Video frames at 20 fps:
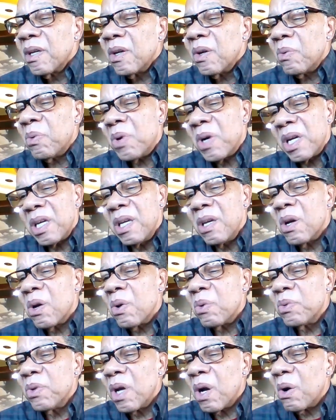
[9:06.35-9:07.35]
"Well, he
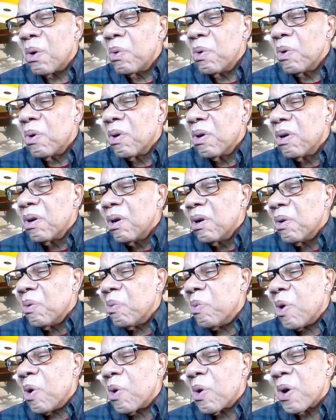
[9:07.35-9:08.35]
don't know,
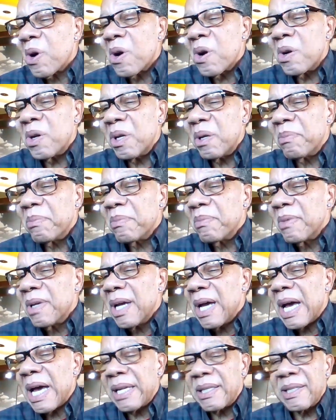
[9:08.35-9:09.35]
won't hurt him,"
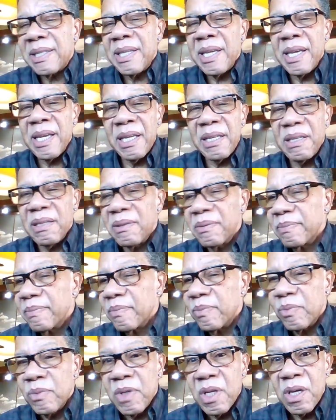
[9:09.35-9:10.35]
I said.
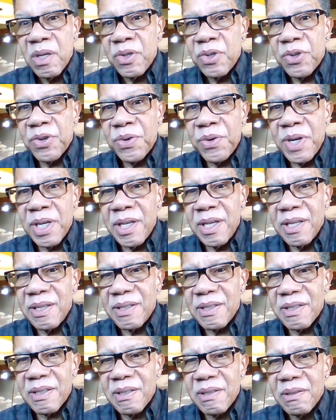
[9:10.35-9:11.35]

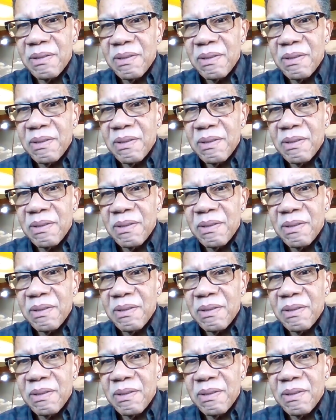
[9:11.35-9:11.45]
Crickets.